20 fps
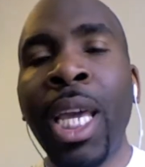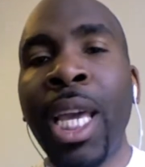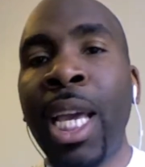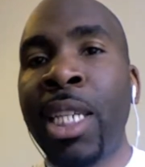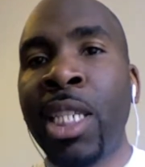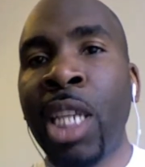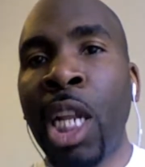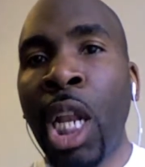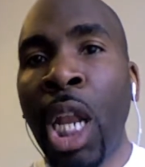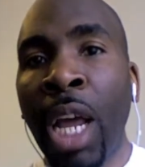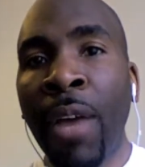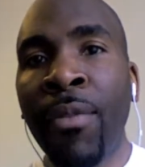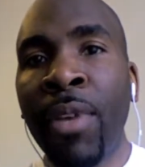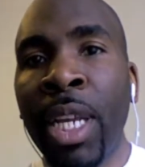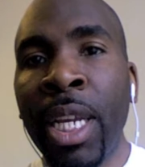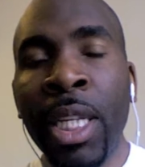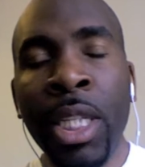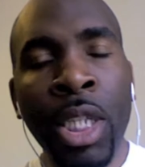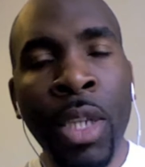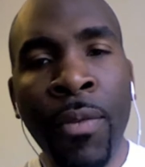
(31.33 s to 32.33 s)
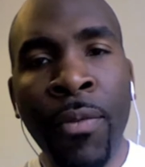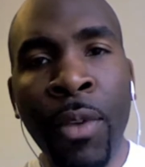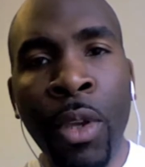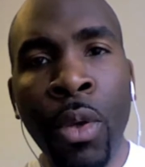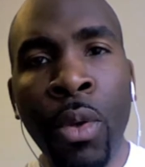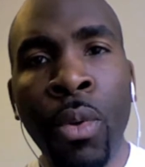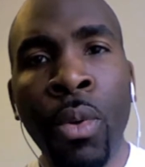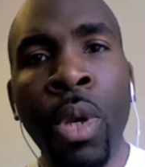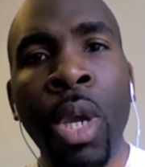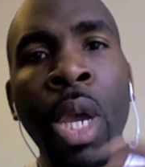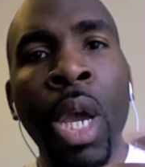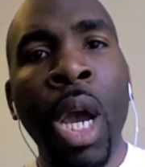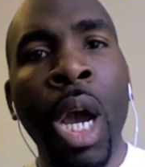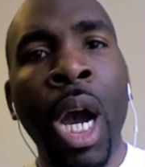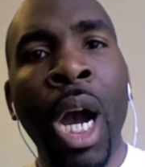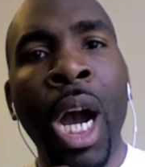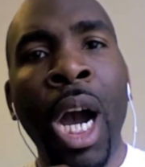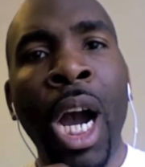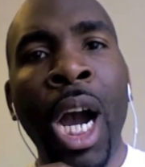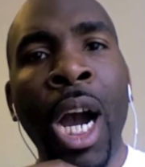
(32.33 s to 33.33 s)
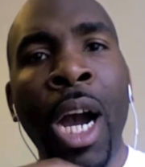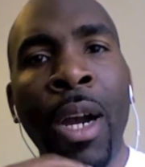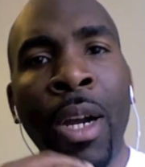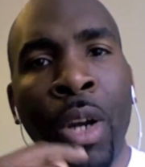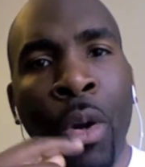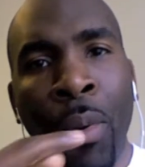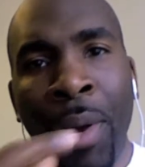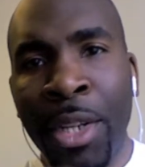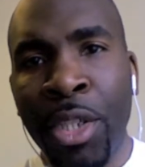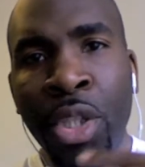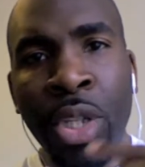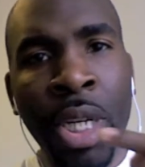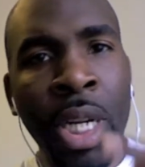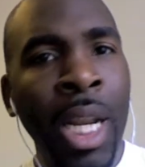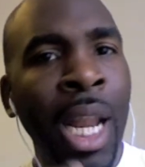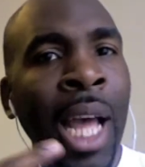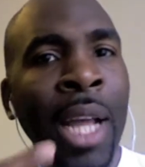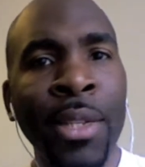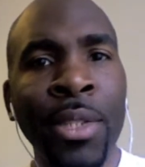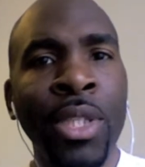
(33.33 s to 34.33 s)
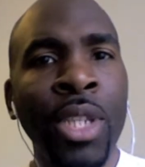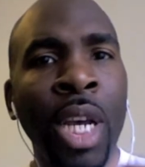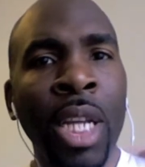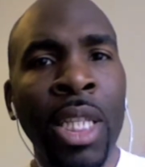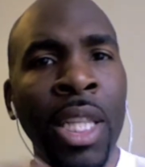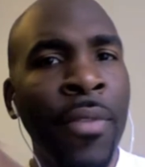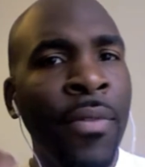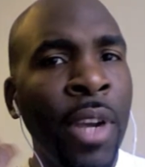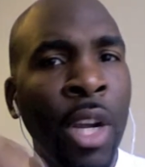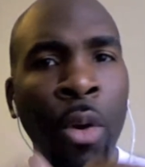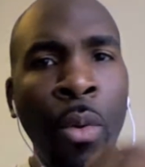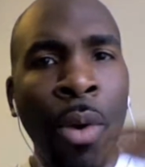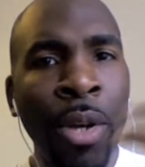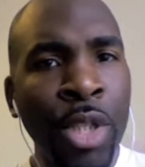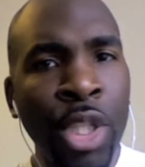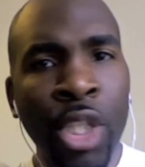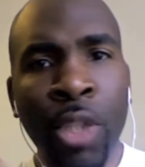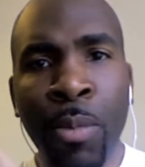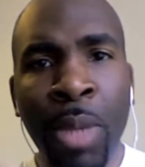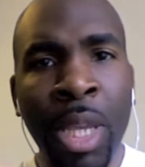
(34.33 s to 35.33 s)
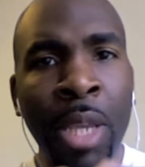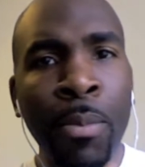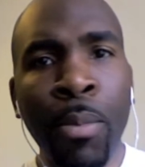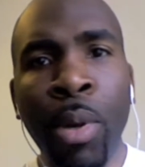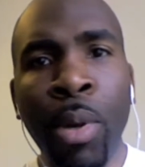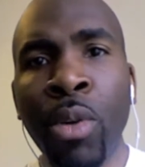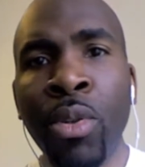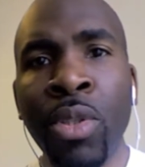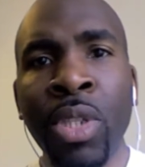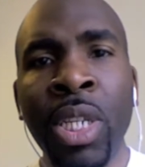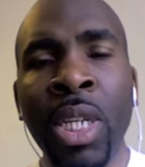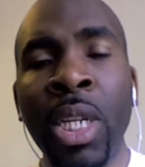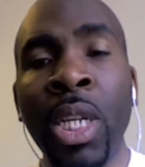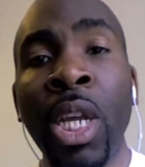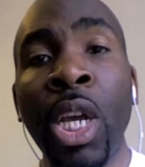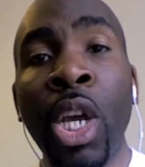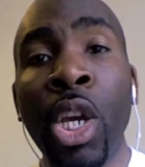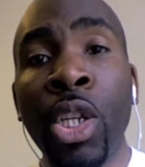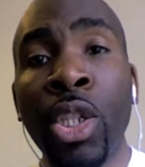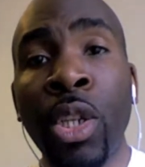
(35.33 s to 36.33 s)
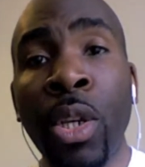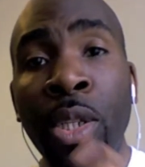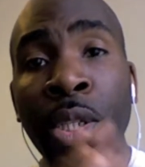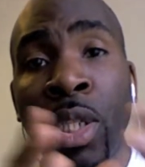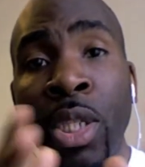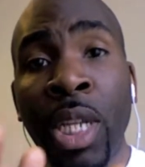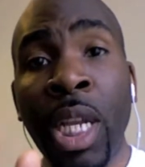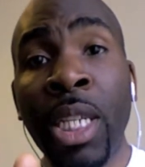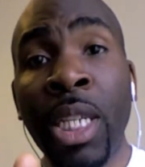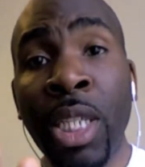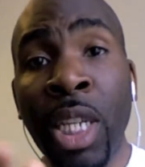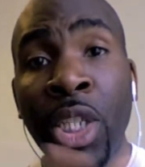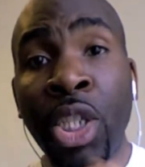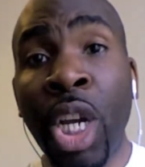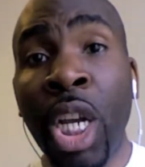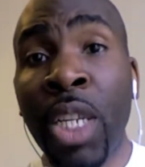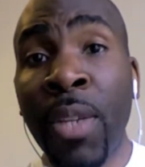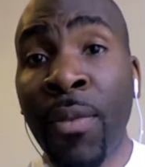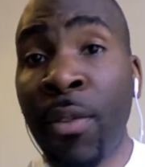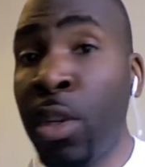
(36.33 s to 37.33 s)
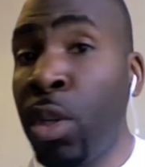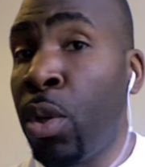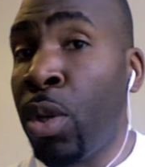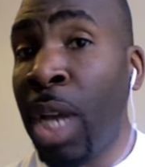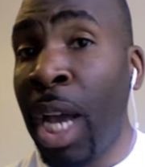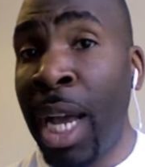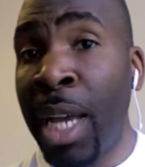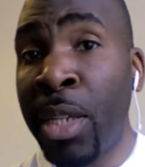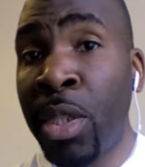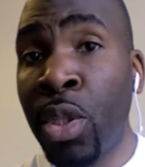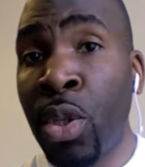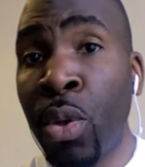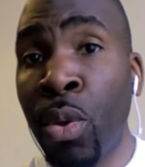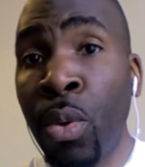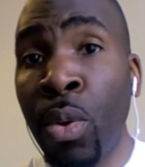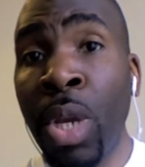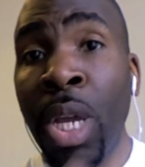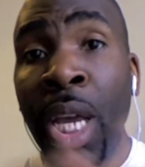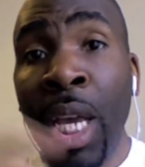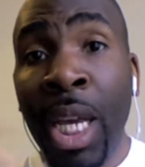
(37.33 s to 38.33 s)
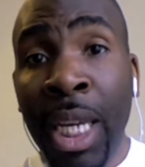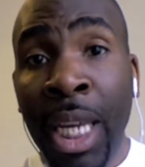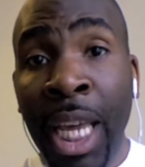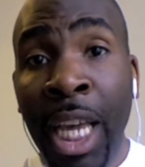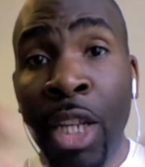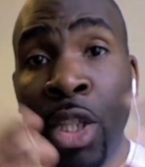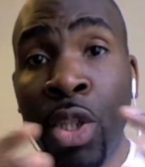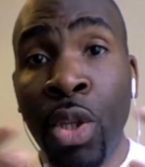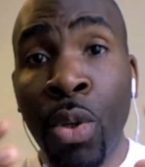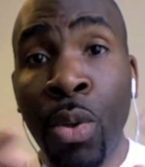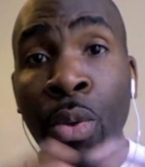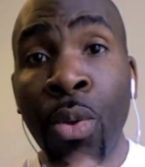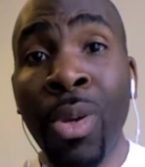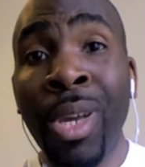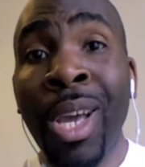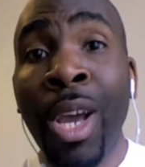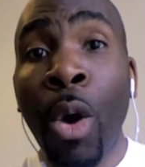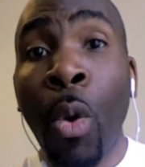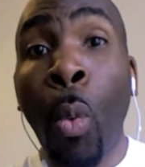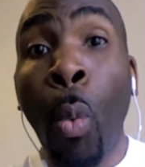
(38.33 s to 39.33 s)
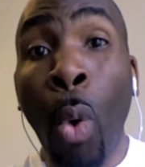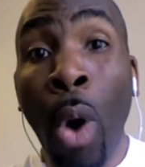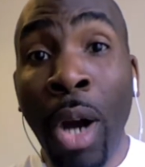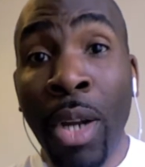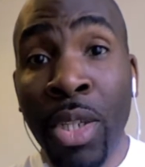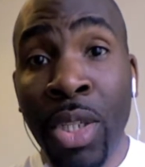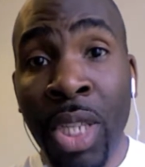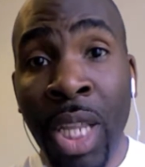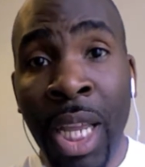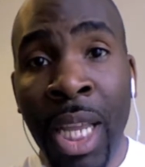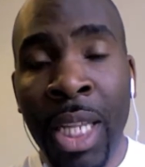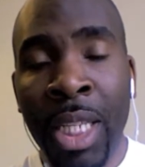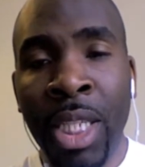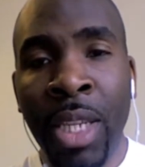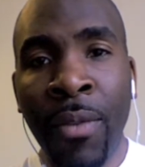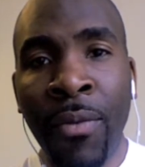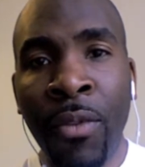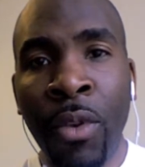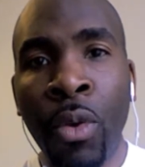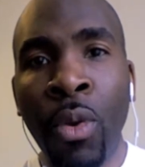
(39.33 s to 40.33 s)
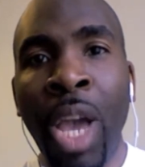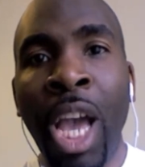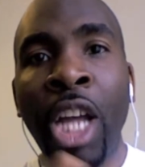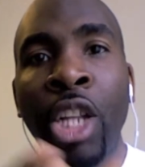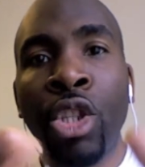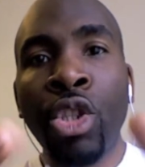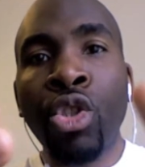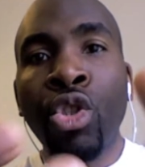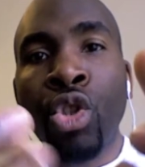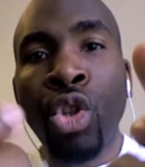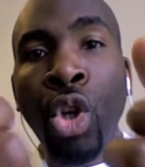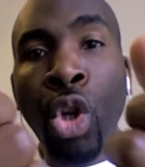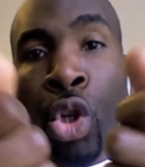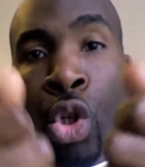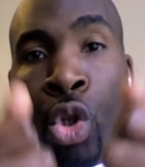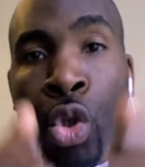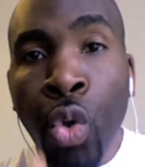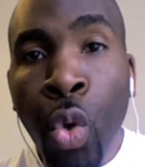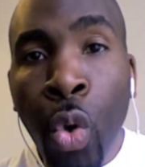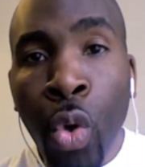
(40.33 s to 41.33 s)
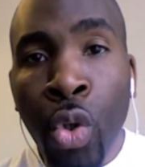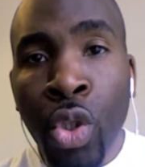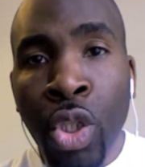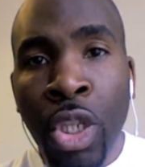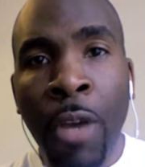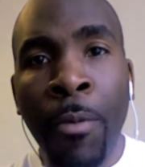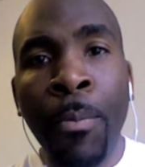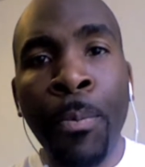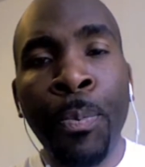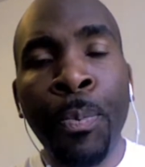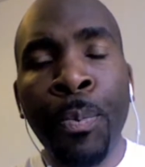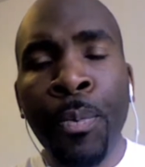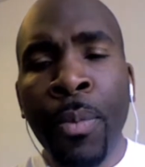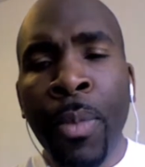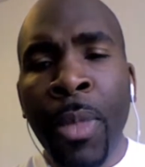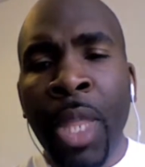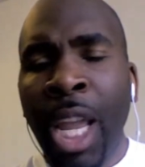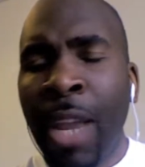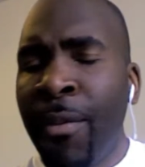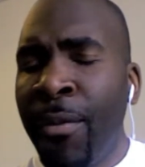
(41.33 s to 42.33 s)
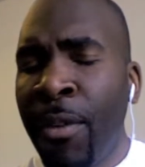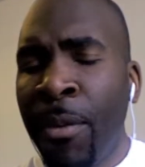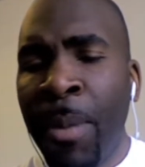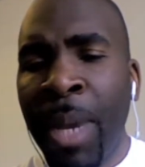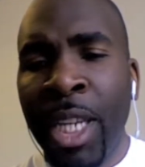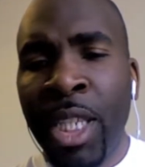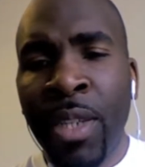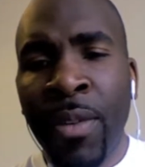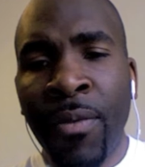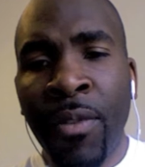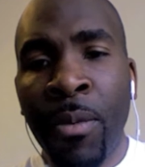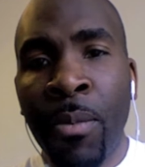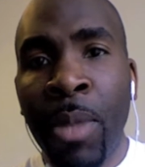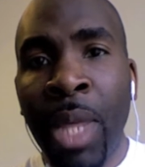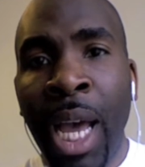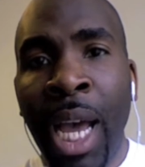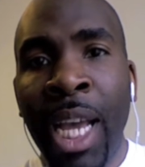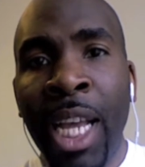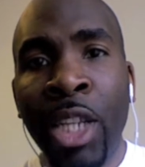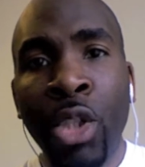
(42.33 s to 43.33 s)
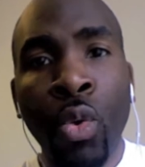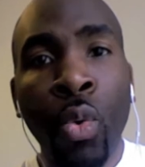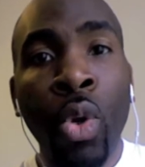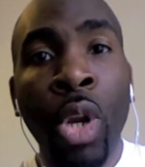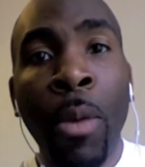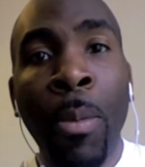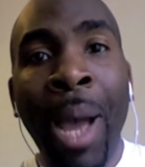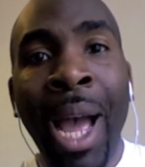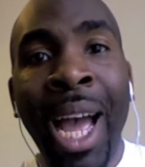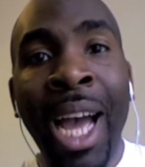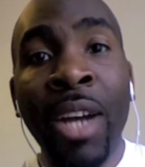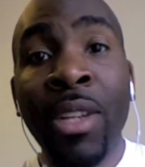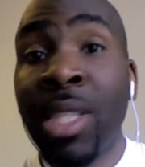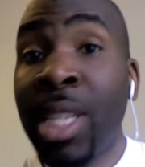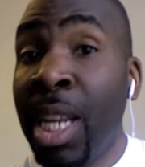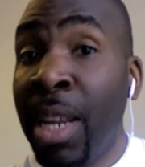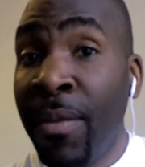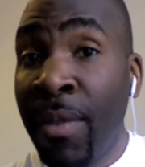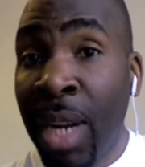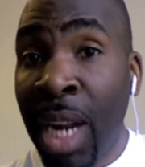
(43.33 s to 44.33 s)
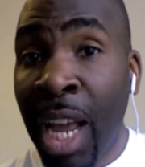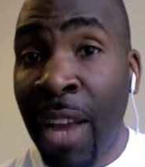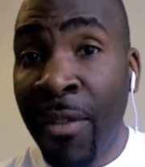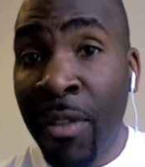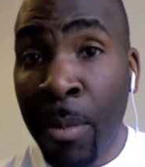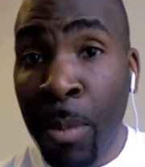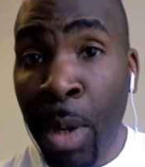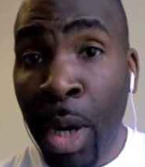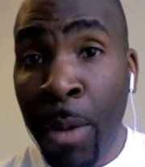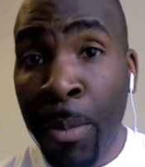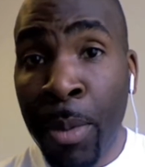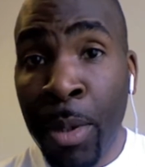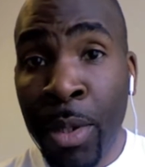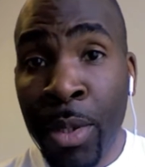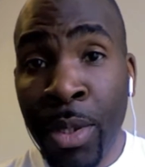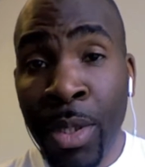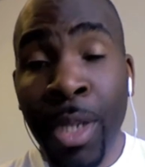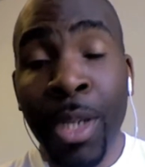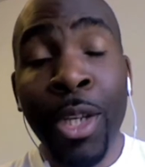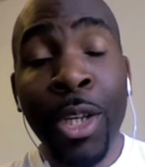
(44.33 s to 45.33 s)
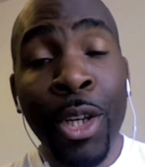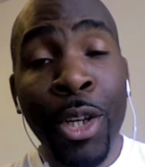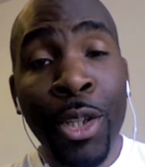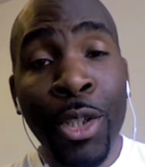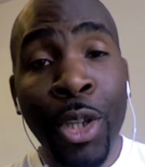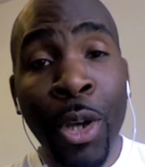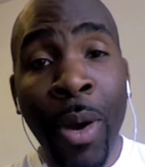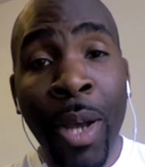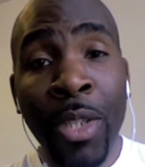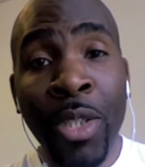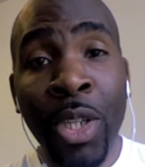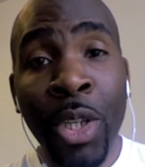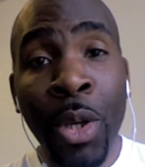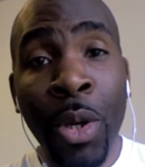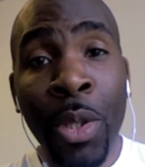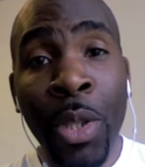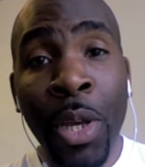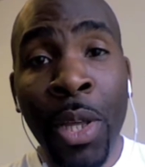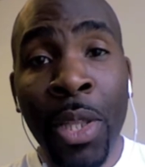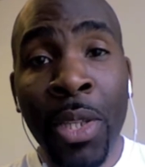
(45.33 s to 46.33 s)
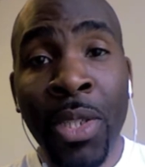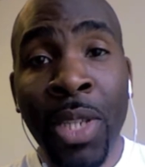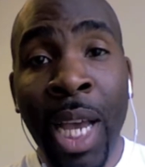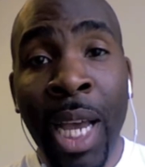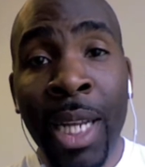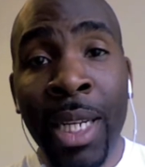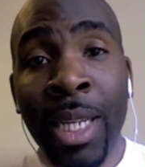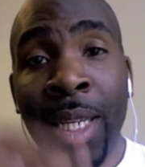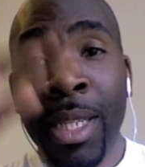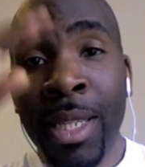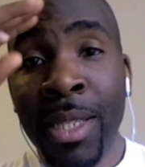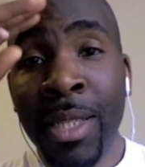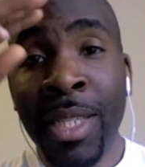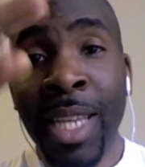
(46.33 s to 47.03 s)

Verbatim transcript: It's a lovely interview, uh, question and answer, different questions being posted. So it's, it's a chance for you guys to get to watch the interview and draw some information from that. It's all about how to live a life of purpose. So I'll see you on the other side.